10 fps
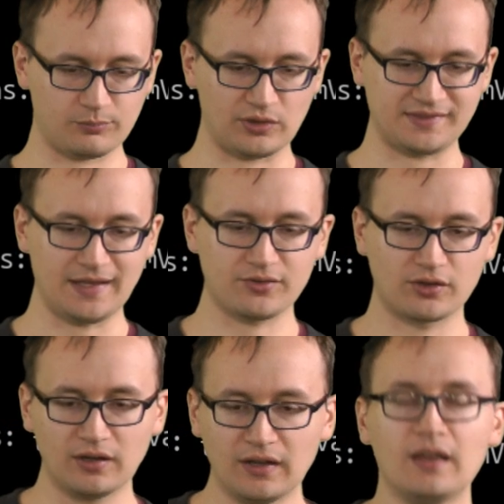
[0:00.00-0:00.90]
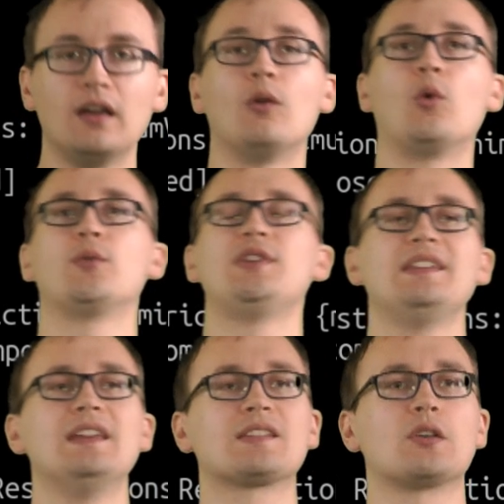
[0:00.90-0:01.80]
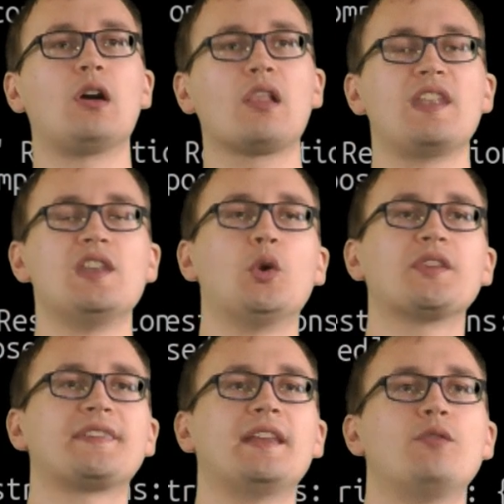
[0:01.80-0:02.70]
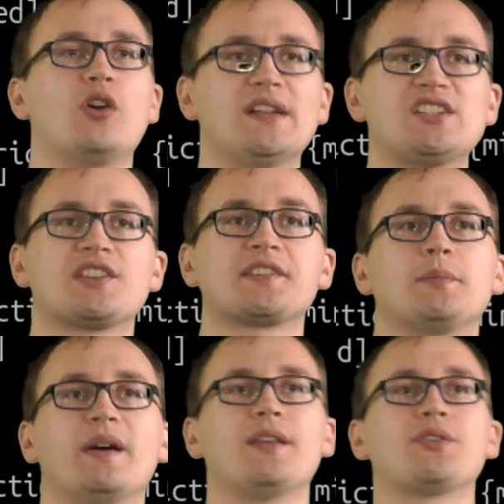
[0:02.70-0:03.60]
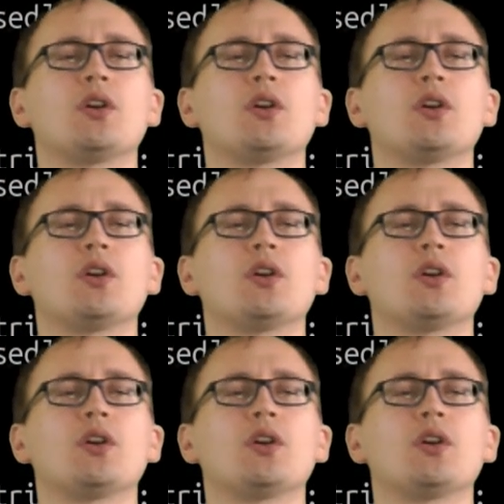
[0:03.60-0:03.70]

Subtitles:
press enter. What we see is all the nodes that were registered by that